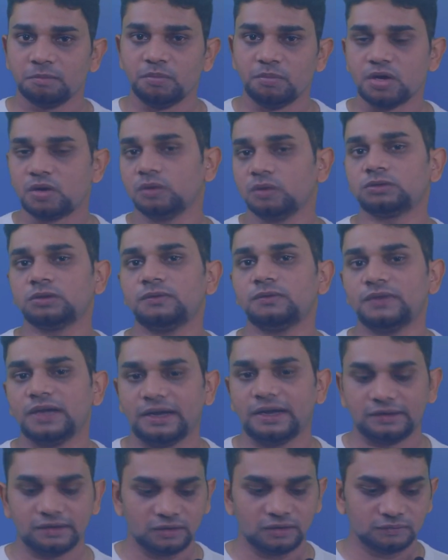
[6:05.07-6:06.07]
Because of
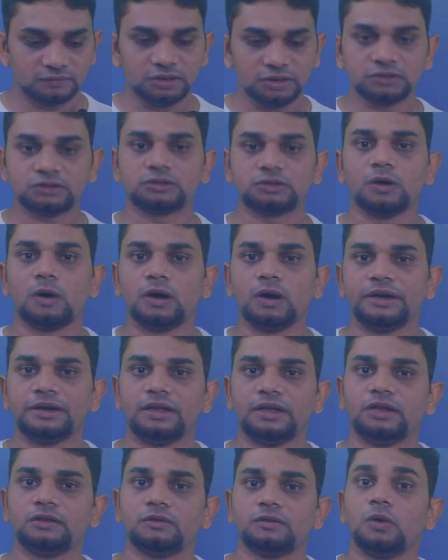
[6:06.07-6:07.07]
that, this
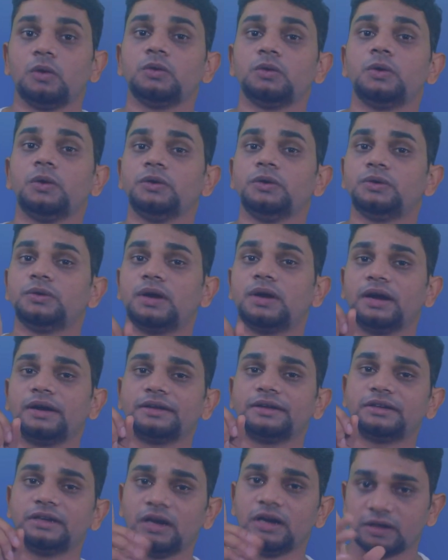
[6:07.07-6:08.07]
solid is not going to
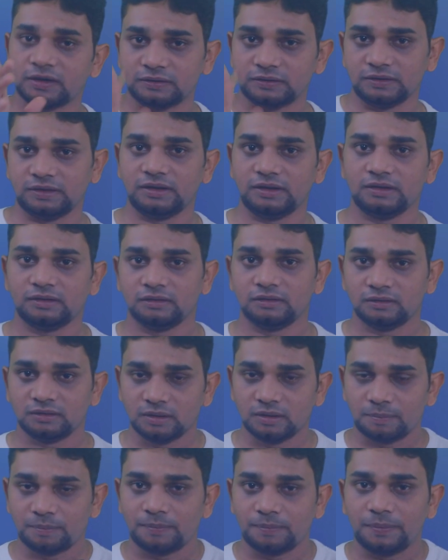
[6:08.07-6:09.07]
conduct electricity.
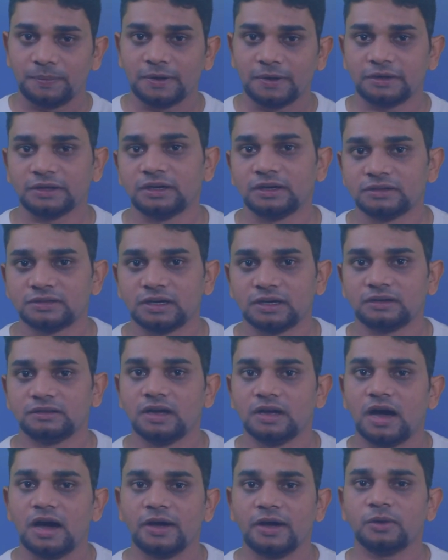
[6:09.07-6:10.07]
The
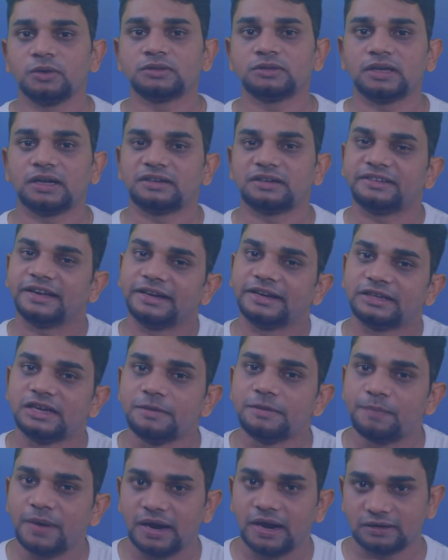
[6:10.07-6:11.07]
ions are
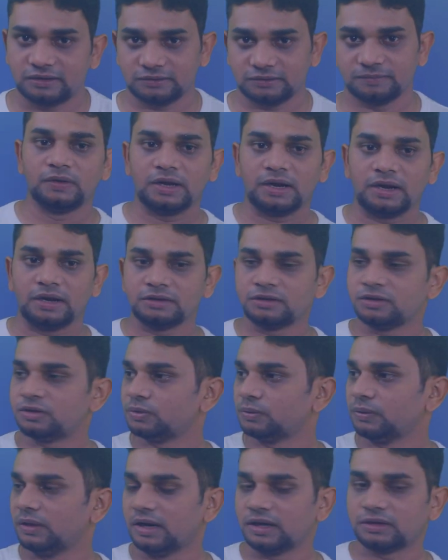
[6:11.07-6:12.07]
tightly packed. We are arranging
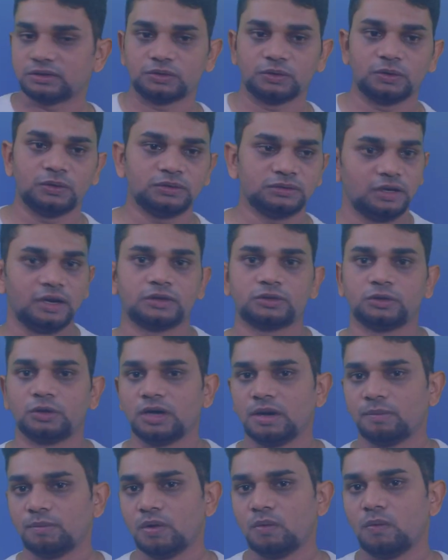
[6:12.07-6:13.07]
two electrode.
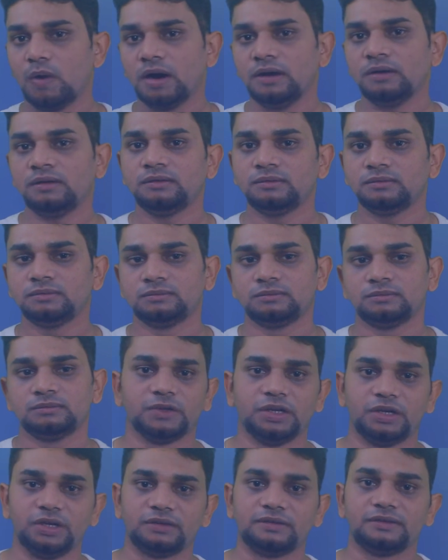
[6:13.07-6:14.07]
Electrode number 1,
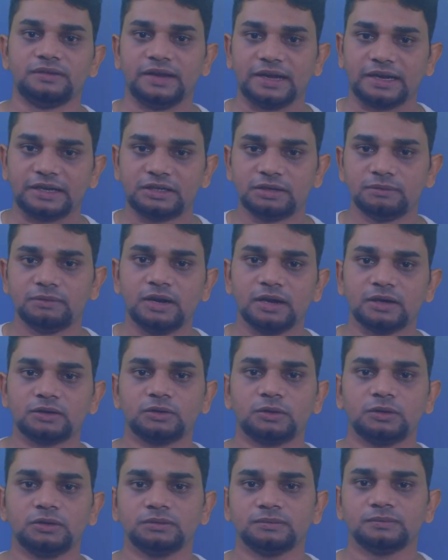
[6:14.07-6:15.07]
it is negative
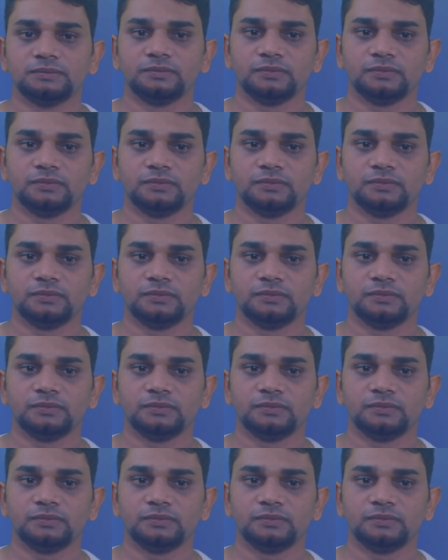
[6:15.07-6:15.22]
electrode.